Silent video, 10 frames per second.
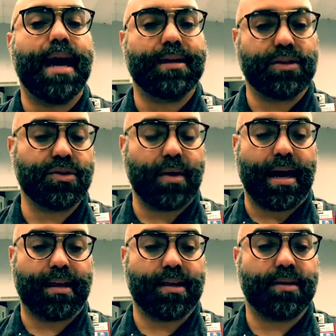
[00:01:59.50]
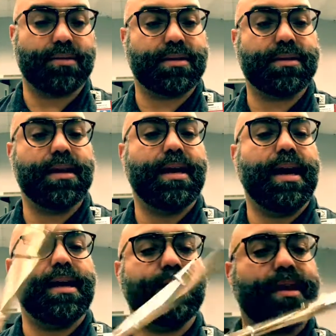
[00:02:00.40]
and 2/8 notes
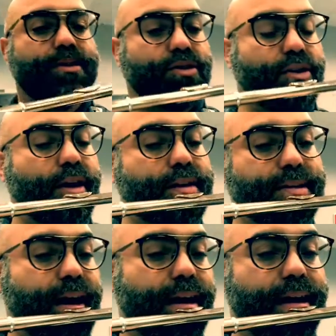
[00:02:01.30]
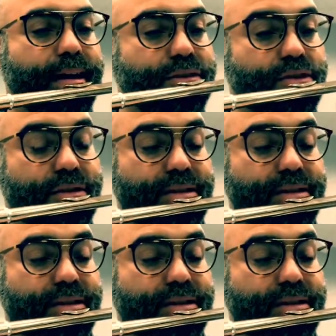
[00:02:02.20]
in there. So you're going to take it and do